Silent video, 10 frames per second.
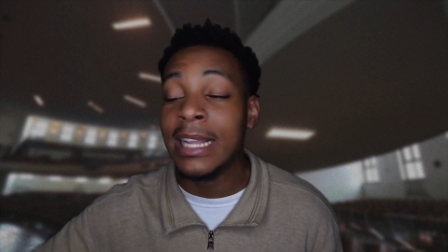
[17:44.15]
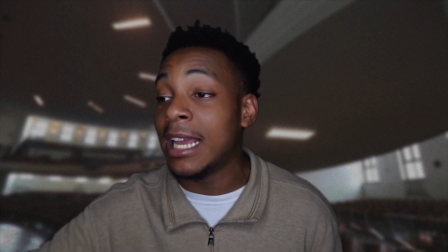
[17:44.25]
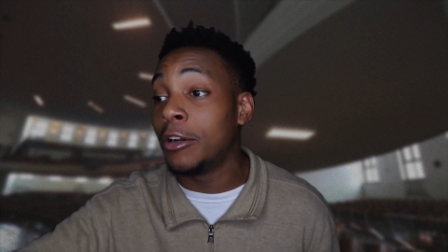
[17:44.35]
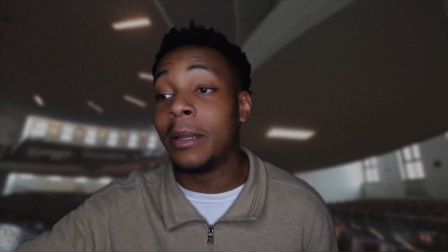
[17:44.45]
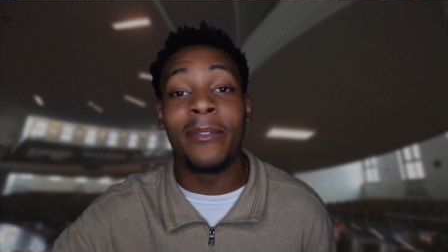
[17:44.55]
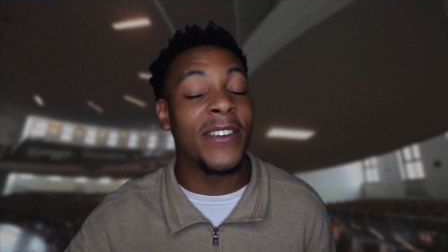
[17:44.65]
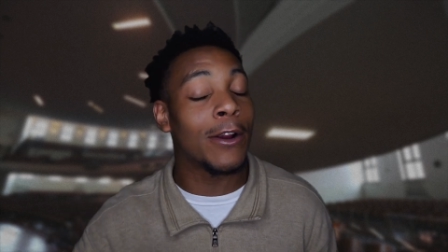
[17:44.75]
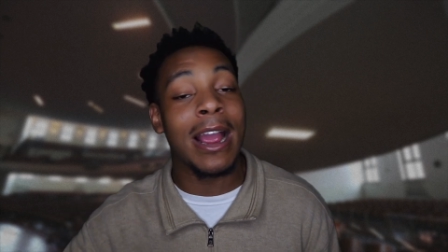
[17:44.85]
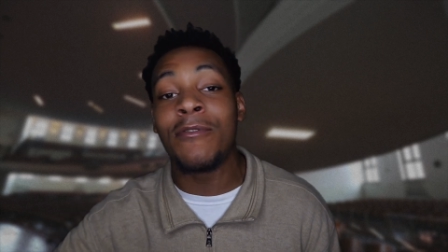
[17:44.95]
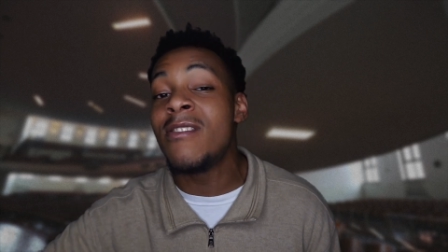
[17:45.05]
They don't need to
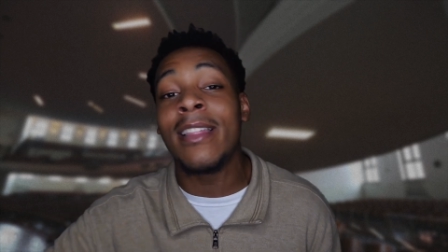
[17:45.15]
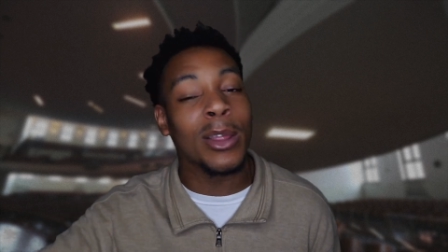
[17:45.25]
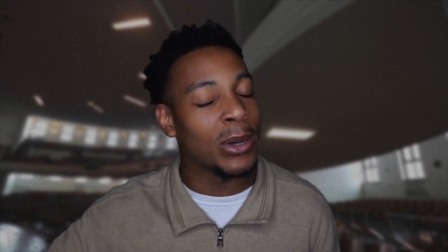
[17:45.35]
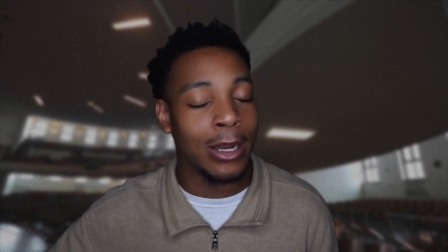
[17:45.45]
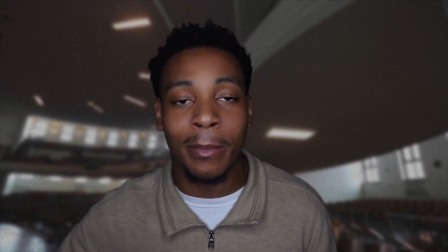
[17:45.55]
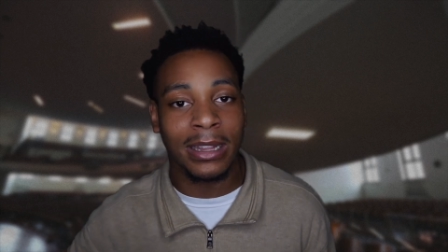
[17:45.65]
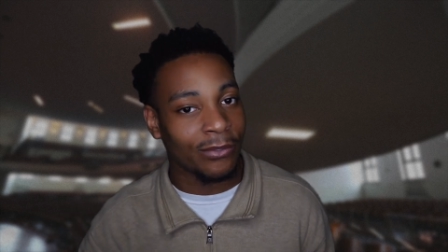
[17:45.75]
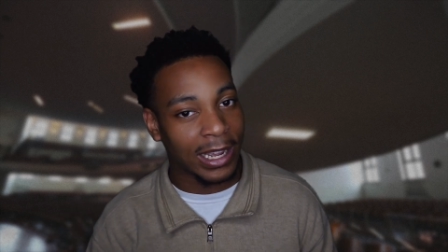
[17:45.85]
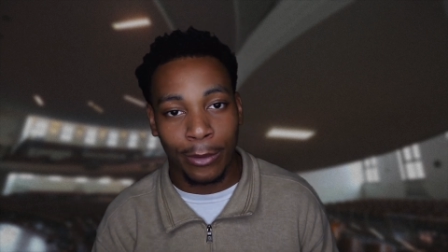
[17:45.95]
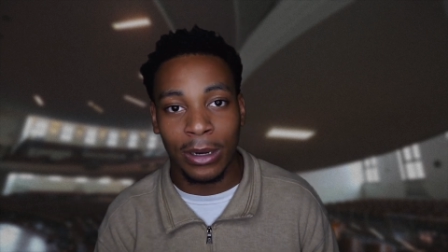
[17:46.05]
figure out nothing with no
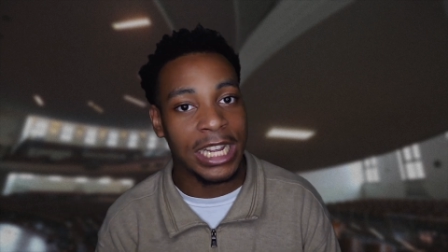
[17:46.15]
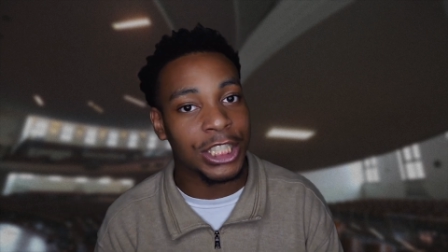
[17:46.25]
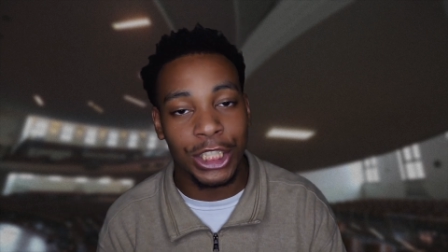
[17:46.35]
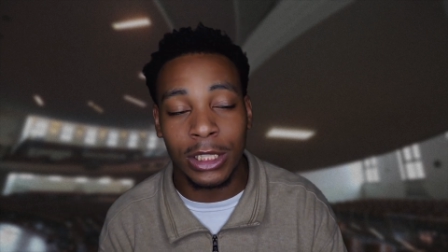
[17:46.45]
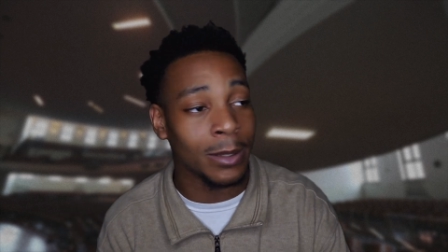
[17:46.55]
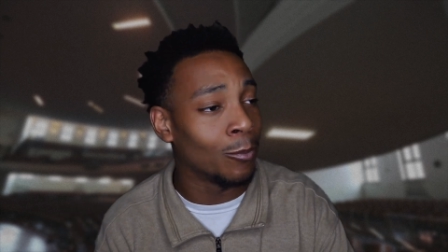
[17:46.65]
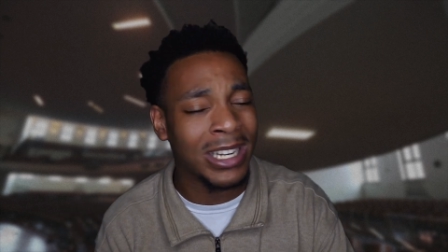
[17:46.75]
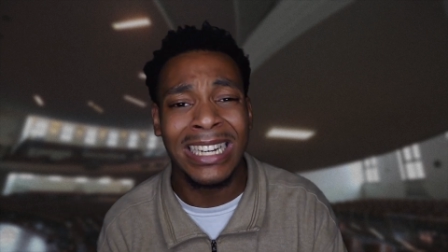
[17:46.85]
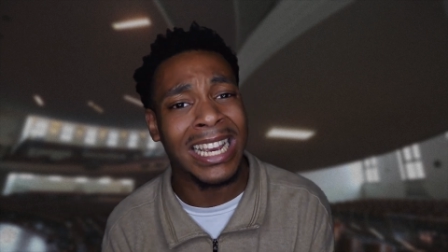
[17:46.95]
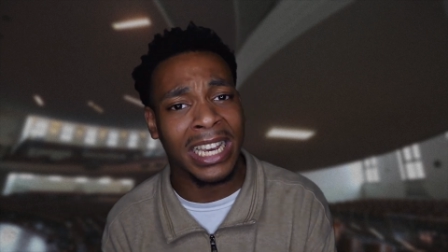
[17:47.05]
motherfucking relationship with
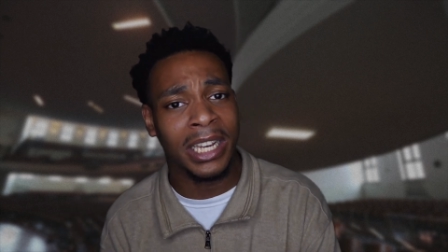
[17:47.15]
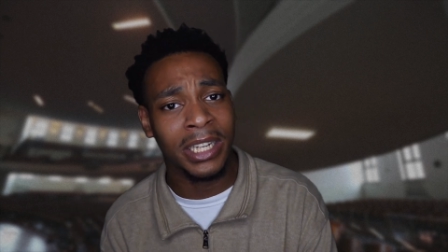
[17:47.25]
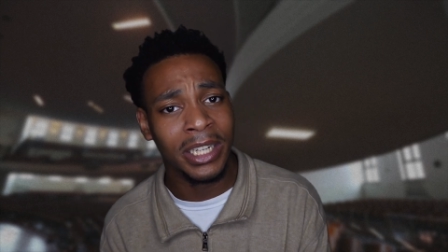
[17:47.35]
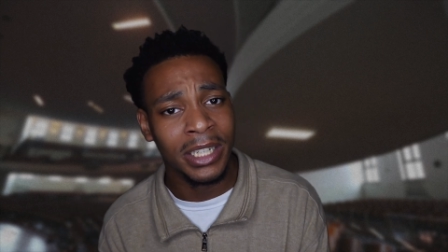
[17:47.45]
a nigga